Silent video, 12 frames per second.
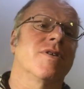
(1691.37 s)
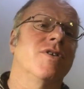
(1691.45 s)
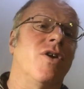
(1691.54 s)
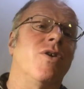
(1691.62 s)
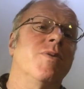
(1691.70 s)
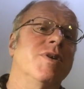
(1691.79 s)

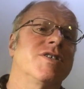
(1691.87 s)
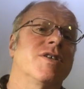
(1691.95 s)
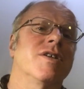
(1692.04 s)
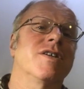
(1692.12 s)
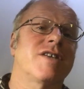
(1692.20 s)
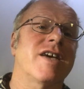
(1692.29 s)
Not
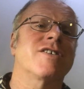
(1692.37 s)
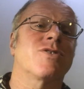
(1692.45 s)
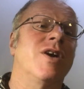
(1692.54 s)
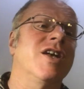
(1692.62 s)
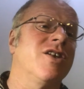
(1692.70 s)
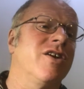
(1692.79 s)
always. It takes
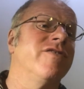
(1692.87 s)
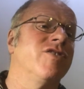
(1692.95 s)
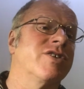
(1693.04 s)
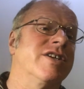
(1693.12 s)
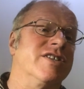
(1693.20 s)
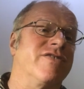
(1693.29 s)
quite a lot of
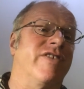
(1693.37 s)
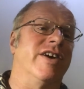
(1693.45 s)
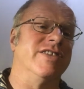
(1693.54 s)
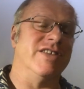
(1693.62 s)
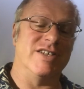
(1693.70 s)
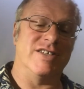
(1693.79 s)
looking to
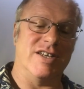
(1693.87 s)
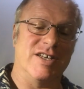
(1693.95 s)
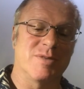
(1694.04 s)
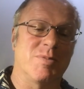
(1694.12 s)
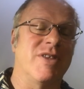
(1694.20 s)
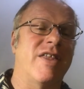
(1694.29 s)
find these
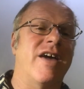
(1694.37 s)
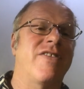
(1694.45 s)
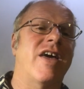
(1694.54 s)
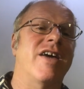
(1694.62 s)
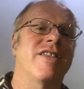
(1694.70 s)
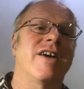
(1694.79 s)
things, but they
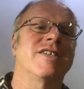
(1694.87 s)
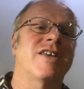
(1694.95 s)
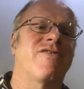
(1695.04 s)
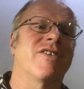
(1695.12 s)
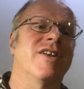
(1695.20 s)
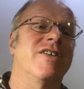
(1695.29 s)
are
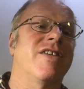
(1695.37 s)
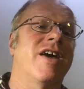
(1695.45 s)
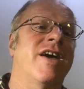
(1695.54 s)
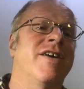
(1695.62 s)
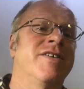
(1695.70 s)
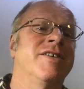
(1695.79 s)
definitely
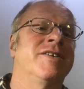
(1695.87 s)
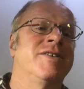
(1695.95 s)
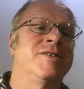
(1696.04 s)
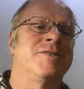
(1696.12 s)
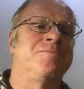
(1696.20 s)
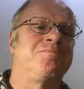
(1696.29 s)
there.
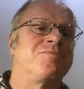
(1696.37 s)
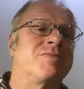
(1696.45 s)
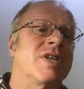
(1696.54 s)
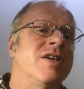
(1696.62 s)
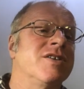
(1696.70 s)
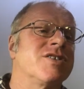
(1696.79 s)

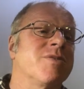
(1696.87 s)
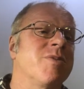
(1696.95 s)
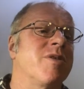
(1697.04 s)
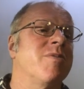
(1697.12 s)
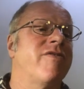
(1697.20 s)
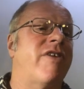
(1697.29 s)
Some
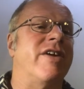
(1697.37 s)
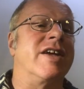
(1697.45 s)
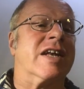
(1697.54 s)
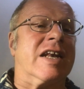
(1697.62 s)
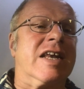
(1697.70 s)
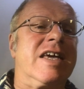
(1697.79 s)
of them are very
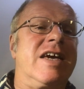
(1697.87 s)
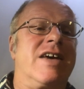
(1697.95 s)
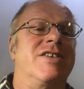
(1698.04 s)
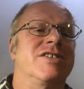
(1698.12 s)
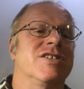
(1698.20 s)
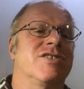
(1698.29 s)
clear.
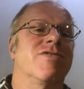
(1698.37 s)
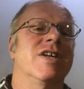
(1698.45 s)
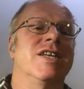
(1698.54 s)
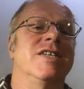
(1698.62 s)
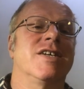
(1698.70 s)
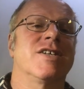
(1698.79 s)
This is a
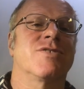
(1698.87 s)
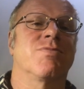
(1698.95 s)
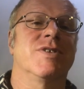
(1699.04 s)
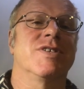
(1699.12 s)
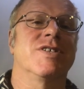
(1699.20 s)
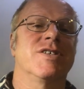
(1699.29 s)
really nice
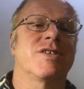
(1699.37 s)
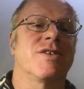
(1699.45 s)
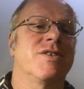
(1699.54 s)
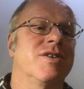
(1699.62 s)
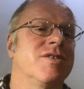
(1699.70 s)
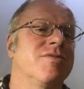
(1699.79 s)
one. is
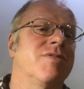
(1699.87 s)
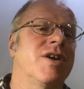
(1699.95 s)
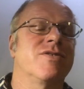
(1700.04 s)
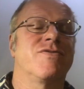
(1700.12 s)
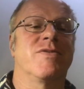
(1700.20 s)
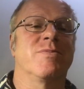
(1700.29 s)
on the
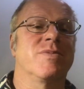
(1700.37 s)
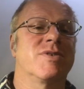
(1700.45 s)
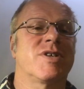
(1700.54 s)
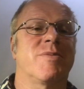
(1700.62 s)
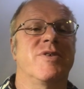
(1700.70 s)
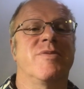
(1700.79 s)
road from
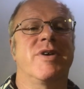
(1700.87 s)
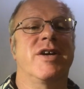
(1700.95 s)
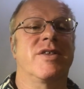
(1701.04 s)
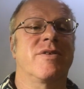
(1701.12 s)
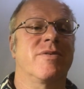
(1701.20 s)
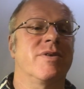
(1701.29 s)
Tom and
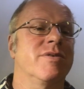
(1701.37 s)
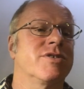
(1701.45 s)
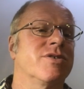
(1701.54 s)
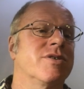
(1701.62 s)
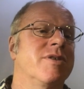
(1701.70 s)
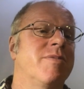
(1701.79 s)
Amelia that we were
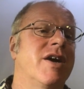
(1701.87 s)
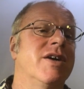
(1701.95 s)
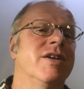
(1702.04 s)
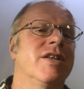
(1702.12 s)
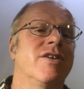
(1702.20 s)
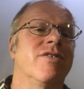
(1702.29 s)
talking about
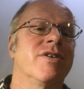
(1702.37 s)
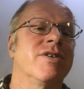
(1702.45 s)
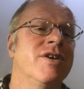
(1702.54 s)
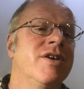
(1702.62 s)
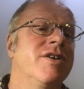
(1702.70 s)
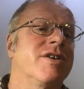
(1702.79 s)
earlier on.
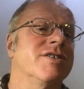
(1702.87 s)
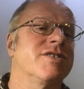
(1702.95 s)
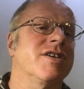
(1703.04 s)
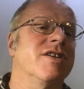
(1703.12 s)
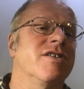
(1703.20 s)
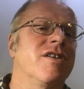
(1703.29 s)
You can
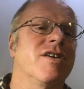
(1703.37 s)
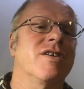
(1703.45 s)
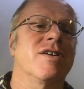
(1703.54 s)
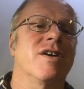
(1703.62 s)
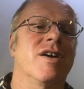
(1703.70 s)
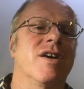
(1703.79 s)
see
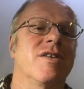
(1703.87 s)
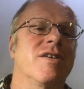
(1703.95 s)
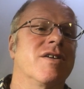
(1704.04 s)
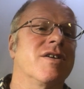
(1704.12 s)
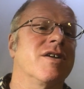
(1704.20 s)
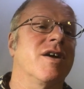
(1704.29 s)

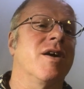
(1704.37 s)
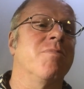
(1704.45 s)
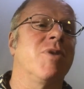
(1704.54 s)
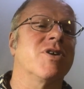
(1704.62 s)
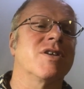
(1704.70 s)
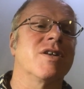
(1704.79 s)
a
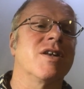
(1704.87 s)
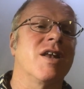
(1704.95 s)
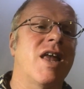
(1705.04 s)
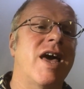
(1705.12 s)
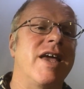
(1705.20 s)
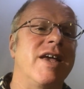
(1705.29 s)
modern
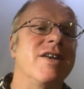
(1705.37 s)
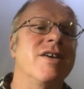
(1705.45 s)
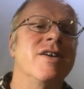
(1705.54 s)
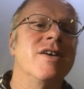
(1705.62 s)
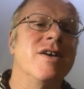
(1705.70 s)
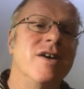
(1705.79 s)
lane,
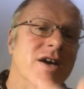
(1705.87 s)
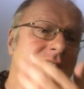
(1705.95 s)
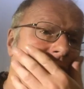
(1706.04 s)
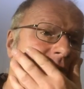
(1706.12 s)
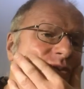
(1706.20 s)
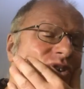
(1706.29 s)

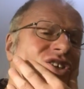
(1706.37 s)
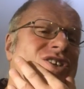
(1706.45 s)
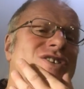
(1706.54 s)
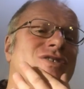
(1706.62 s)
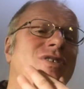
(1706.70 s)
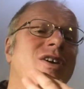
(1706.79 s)
which
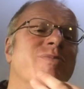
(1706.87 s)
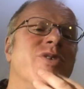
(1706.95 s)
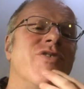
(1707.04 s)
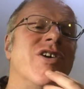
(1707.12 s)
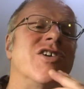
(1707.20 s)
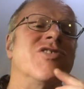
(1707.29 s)
is the
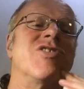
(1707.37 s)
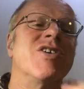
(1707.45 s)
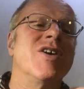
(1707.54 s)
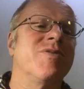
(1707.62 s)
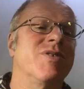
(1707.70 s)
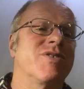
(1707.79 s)
Roman road,
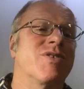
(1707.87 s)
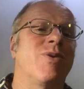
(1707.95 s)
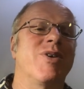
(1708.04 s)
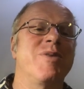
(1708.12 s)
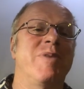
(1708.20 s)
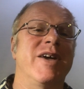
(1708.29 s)
with
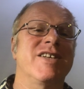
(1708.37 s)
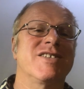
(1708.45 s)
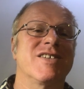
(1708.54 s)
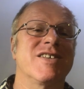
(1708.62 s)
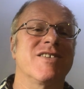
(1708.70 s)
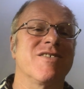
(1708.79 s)
Quarry
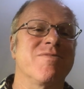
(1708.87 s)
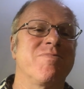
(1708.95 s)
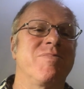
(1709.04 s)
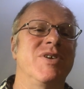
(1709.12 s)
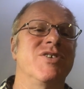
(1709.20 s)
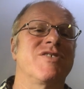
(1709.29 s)
Pits
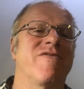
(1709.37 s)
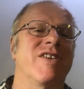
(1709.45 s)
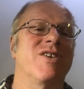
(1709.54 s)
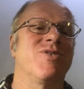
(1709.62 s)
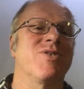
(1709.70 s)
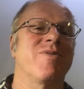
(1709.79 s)

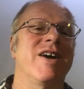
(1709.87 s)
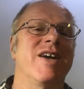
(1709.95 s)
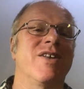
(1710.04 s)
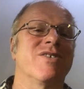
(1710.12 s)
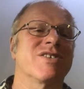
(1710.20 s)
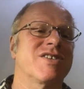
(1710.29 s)
beautifully all the way
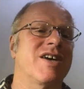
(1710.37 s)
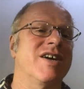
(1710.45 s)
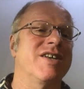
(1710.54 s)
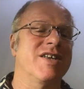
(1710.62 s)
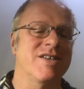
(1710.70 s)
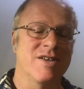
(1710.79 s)

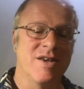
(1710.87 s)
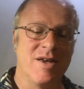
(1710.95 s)
alongside it.